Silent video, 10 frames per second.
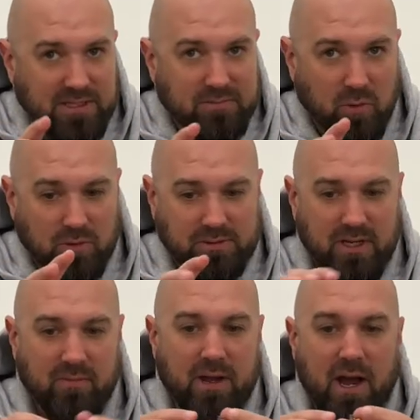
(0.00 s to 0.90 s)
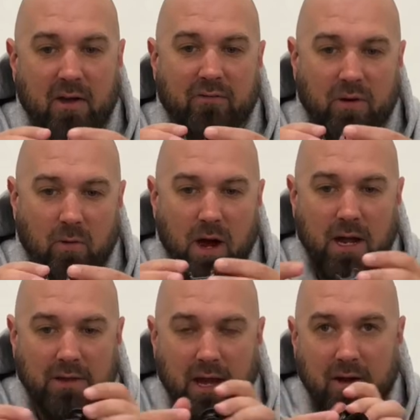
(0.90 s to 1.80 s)
spools that have been out for a
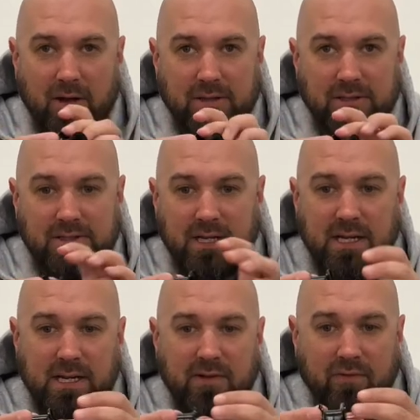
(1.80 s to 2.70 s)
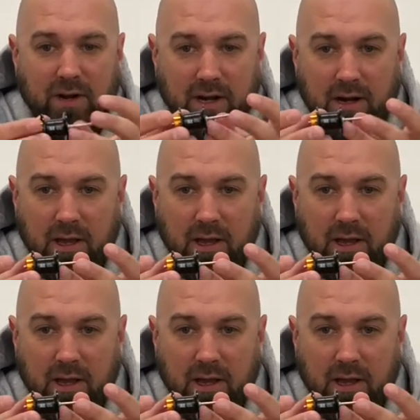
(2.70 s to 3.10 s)
while now, and you're seeing different